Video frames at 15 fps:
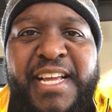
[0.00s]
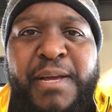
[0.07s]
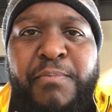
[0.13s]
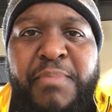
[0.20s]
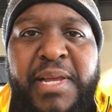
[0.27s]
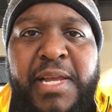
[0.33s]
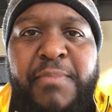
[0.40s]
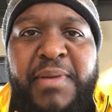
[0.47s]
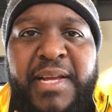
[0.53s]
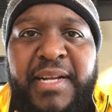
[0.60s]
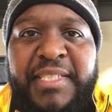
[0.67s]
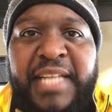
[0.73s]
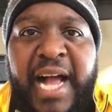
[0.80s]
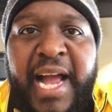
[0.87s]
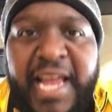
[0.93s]
be. Because
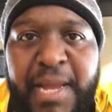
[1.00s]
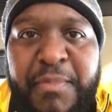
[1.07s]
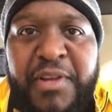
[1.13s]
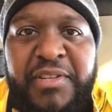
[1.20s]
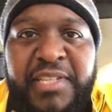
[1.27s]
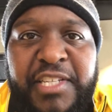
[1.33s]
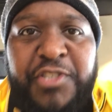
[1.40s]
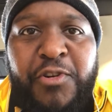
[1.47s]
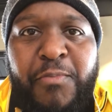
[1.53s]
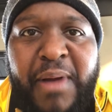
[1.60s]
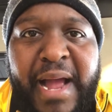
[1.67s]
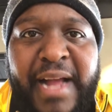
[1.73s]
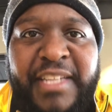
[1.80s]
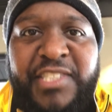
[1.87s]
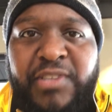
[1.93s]
I am your digital
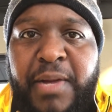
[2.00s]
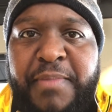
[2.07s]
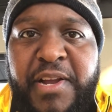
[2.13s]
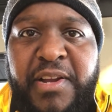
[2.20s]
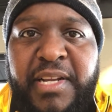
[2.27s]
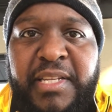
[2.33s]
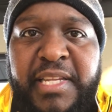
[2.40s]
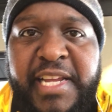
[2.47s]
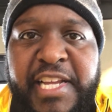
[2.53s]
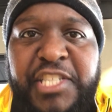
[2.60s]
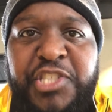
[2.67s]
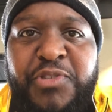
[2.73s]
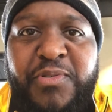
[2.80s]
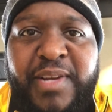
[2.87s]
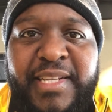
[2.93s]
pastor. I'm here to lead
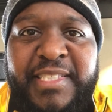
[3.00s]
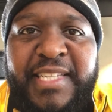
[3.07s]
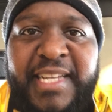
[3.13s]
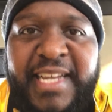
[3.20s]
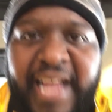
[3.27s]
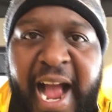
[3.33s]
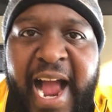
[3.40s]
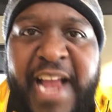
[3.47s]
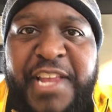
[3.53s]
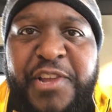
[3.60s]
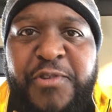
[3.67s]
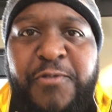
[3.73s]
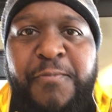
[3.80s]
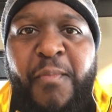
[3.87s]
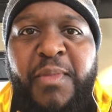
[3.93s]
you and to guide
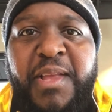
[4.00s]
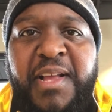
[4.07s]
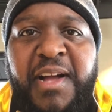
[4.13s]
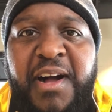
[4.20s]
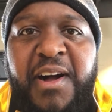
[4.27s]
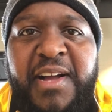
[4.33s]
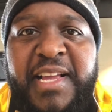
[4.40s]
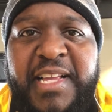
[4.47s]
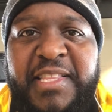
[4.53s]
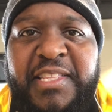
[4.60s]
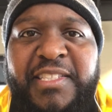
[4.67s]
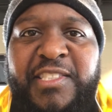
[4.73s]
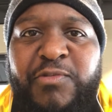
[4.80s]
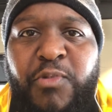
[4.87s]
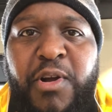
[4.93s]
you uh, in
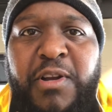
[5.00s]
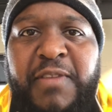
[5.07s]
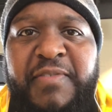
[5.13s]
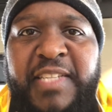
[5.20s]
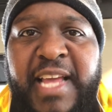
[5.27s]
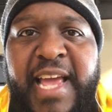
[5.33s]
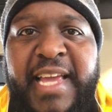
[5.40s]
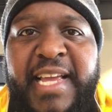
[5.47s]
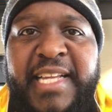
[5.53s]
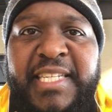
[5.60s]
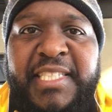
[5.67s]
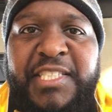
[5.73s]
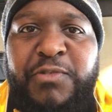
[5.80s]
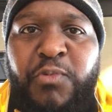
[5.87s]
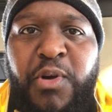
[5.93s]
this world of tech, in
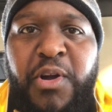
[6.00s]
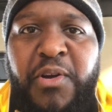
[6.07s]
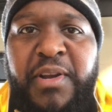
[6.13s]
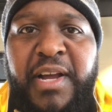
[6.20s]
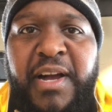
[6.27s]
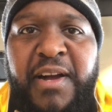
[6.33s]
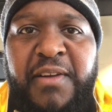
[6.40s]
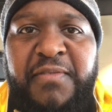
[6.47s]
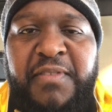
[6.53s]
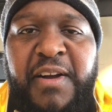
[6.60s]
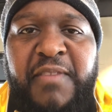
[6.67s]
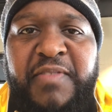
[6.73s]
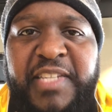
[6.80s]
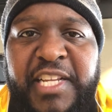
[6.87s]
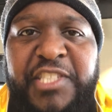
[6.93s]
this world of,
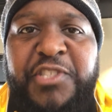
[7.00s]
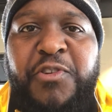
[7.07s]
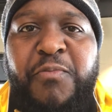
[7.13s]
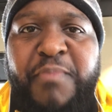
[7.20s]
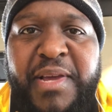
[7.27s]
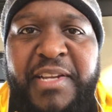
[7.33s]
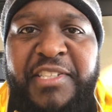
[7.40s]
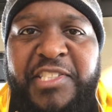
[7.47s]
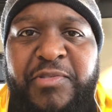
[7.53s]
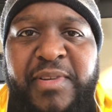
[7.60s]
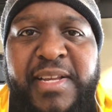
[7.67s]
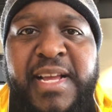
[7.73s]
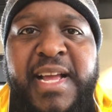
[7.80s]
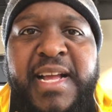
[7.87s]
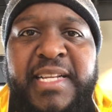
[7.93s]
of digital ministry,
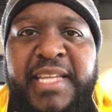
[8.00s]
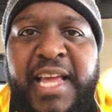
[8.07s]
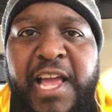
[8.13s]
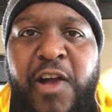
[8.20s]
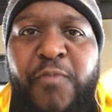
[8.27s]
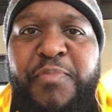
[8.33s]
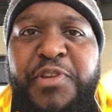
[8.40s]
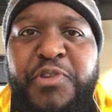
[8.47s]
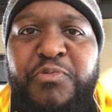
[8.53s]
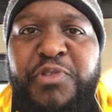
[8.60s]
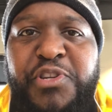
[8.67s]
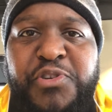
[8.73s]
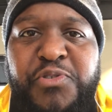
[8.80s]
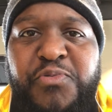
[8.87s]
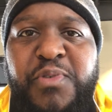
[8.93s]
to help you
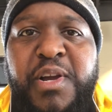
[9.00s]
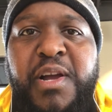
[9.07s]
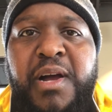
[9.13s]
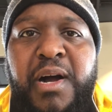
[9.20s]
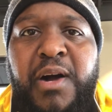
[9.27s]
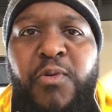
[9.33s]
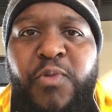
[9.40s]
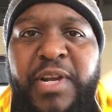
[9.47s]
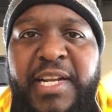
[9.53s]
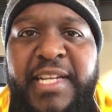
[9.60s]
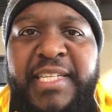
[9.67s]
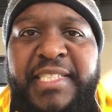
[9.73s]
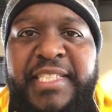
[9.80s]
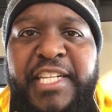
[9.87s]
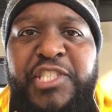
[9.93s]
do uh, what it
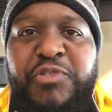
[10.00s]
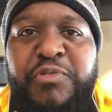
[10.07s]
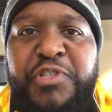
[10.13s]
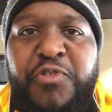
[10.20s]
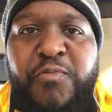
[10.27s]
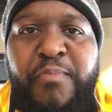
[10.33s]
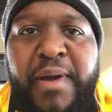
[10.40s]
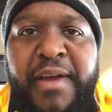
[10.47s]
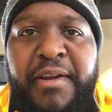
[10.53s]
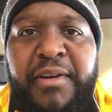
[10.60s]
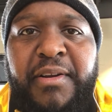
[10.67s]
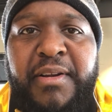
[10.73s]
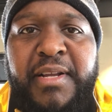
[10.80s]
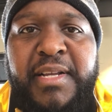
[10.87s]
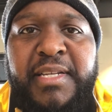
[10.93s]
is that you do better,
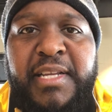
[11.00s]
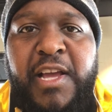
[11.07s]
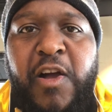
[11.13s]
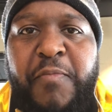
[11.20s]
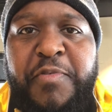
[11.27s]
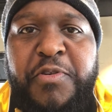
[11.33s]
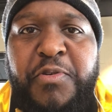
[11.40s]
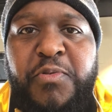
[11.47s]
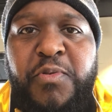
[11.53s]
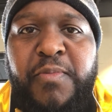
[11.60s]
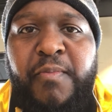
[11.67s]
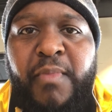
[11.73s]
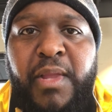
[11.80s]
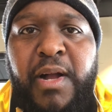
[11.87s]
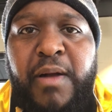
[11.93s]
to help you
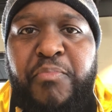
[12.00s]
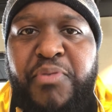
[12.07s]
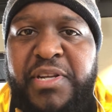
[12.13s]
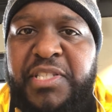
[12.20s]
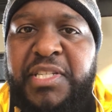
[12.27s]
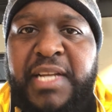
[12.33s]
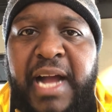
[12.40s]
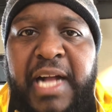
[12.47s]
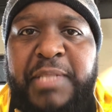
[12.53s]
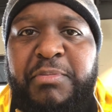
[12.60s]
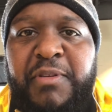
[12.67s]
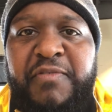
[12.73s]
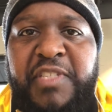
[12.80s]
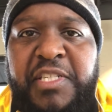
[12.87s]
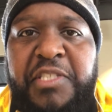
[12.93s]
Uh, preach the gospel
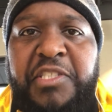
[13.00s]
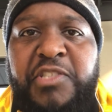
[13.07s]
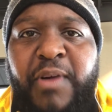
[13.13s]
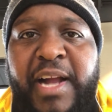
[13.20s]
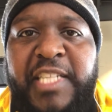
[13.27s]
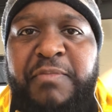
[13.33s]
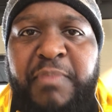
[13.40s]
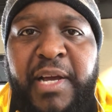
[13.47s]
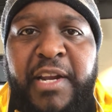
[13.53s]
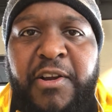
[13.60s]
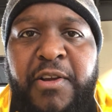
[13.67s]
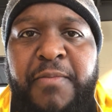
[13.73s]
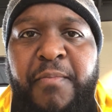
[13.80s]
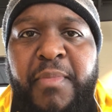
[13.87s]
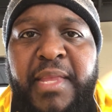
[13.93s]
of Jesus Christ better
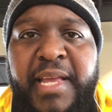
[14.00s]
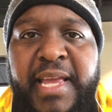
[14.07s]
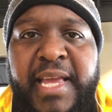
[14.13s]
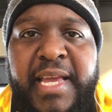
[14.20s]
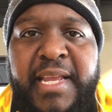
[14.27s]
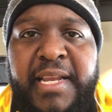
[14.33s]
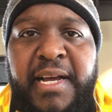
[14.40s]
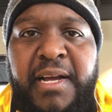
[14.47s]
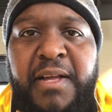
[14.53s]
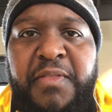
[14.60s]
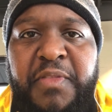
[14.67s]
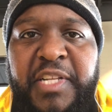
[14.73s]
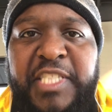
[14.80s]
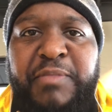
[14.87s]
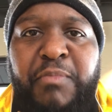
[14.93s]
in uh,
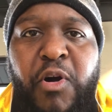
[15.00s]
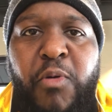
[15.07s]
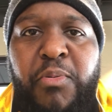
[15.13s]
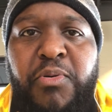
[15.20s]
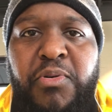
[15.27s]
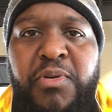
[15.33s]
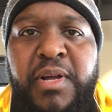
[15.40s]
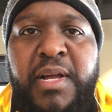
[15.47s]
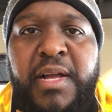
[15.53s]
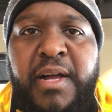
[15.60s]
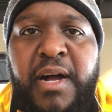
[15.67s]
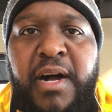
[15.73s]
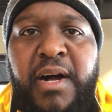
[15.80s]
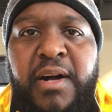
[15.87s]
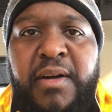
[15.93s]
this mobile
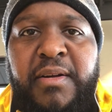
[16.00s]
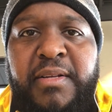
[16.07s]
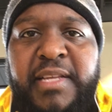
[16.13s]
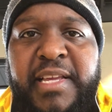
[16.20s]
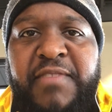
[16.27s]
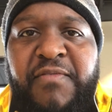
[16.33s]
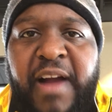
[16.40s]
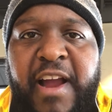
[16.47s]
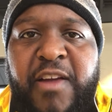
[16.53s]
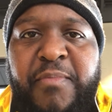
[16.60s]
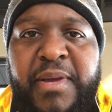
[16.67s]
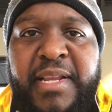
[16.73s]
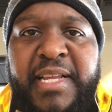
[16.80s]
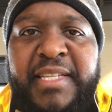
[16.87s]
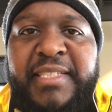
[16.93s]
uh,
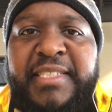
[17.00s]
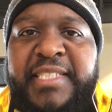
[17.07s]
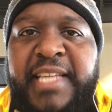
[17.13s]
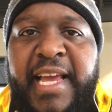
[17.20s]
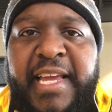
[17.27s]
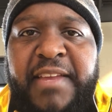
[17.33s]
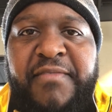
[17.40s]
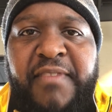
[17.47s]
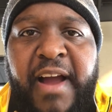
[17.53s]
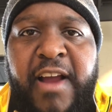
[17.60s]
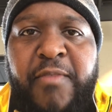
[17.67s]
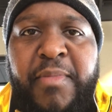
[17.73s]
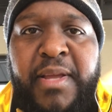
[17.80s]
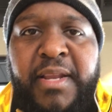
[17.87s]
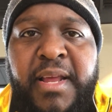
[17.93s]
environment, in this tech
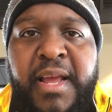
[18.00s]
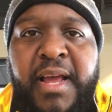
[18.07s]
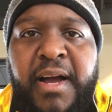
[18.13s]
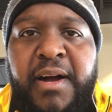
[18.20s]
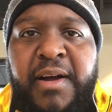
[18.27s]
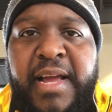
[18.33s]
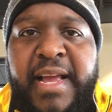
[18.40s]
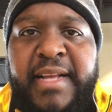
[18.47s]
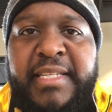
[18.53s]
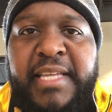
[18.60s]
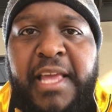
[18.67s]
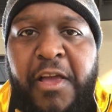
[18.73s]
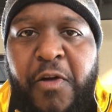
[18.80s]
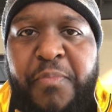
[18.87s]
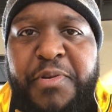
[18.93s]
environment, uh, and to
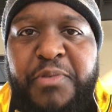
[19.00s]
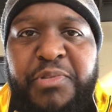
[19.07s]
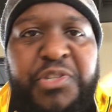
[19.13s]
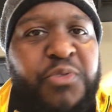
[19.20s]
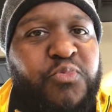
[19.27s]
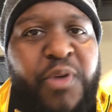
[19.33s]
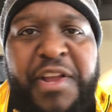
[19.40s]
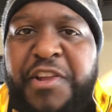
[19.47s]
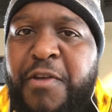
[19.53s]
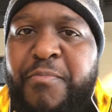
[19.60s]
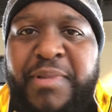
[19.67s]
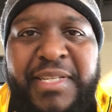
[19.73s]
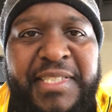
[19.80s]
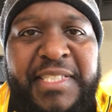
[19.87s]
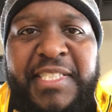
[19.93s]
help you to run your
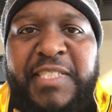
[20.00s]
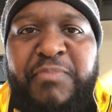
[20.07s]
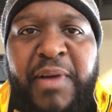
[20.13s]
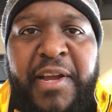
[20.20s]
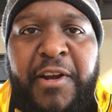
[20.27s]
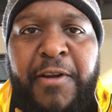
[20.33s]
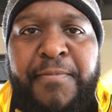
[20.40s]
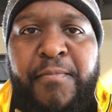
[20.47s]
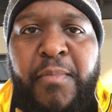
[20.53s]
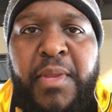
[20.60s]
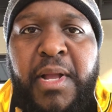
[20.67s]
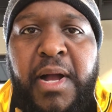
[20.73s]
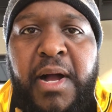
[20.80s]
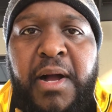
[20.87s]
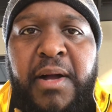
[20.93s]
business better
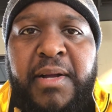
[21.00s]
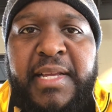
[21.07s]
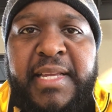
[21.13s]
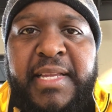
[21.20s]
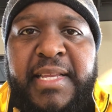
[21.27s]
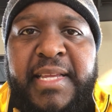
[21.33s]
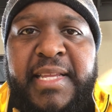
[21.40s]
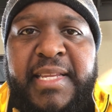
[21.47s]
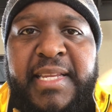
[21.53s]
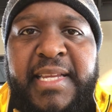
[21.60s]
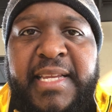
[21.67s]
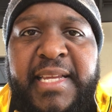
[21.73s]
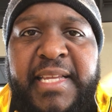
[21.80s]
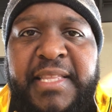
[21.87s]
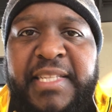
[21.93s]
uh, in, in,
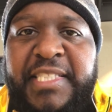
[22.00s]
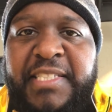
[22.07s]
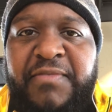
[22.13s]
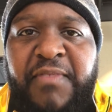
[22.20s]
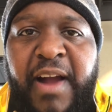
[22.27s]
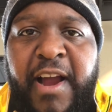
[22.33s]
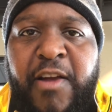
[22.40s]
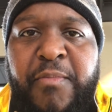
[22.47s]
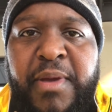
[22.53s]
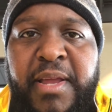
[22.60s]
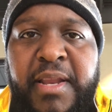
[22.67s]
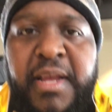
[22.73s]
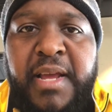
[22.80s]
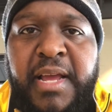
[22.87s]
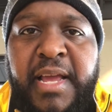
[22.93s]
in this environment,
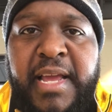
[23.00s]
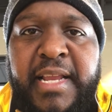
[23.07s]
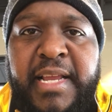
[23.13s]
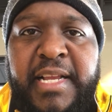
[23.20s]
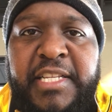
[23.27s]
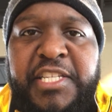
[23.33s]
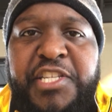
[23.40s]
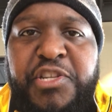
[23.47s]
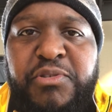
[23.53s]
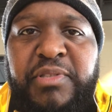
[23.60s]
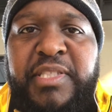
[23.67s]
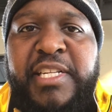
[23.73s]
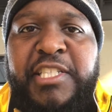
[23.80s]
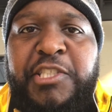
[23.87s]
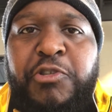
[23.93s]
and, and to use
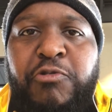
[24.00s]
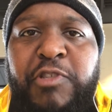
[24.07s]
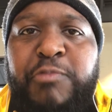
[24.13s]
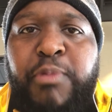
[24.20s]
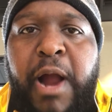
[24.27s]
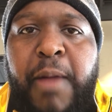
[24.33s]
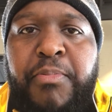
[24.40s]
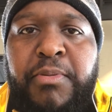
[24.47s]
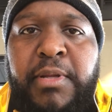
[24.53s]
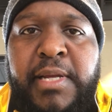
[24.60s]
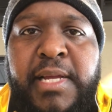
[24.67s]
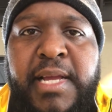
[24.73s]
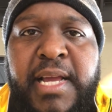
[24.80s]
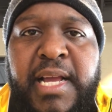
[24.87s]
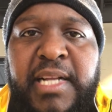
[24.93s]
these tools properly.
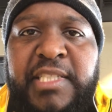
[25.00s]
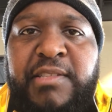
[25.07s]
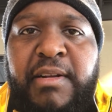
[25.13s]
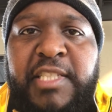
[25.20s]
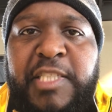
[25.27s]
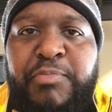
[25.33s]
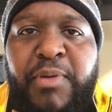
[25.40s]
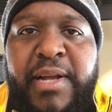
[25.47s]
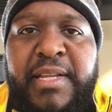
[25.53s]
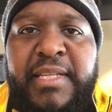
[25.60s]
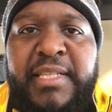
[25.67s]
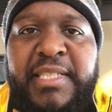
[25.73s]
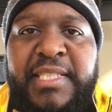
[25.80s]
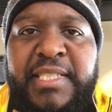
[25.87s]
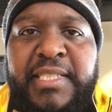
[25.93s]
And so I just pray that
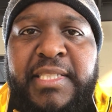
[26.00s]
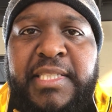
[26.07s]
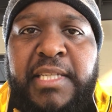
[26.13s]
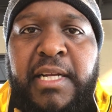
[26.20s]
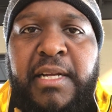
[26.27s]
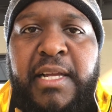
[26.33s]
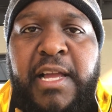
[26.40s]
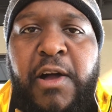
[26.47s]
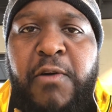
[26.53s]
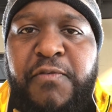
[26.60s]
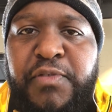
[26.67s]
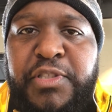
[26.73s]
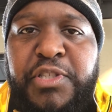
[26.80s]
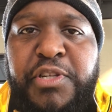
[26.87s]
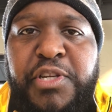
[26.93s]
this is uh,
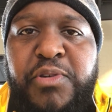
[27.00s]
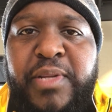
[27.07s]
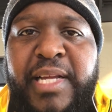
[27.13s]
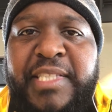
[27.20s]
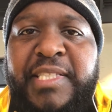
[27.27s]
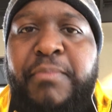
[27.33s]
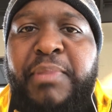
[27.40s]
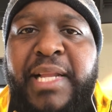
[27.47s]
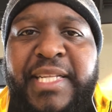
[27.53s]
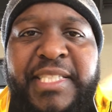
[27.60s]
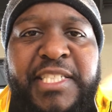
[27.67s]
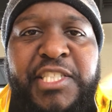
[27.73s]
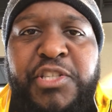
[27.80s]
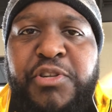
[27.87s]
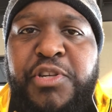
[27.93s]
helpful to you, that's a
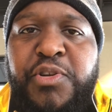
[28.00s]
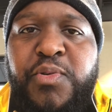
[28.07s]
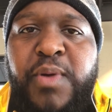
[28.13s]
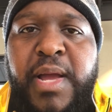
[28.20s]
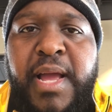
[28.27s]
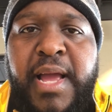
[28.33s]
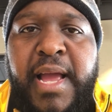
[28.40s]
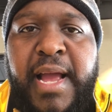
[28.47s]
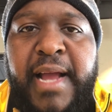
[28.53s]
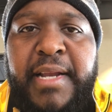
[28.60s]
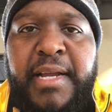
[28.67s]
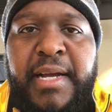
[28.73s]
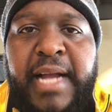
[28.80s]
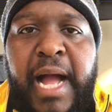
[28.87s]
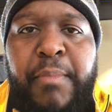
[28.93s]
blessing to you, and
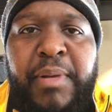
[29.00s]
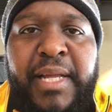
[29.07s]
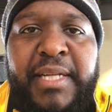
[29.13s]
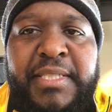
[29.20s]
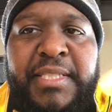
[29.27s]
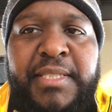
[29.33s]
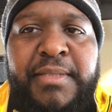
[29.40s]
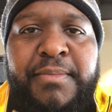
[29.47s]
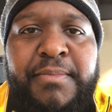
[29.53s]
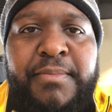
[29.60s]
uh, God bless.